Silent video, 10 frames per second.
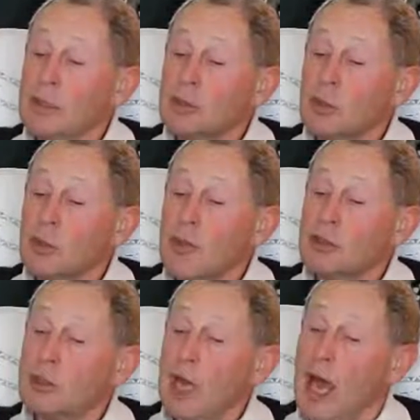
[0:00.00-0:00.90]
So
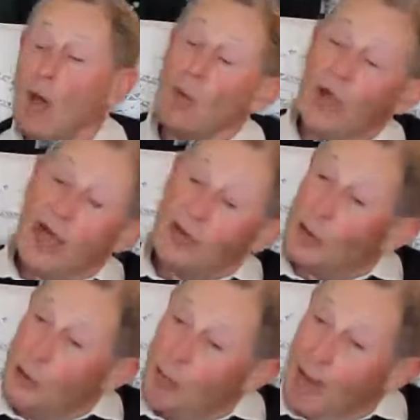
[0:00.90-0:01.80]
that's how we
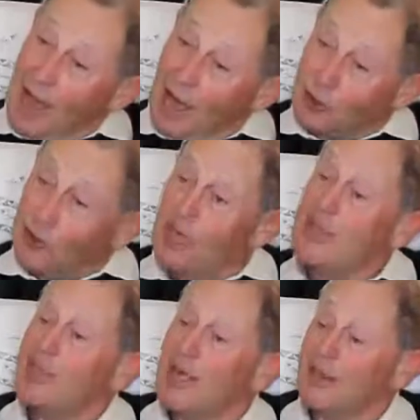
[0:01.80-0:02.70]
ended up at
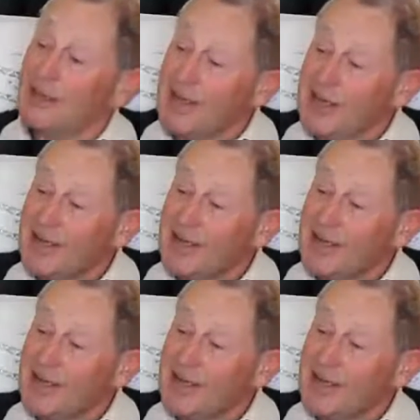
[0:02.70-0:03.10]
sea that day.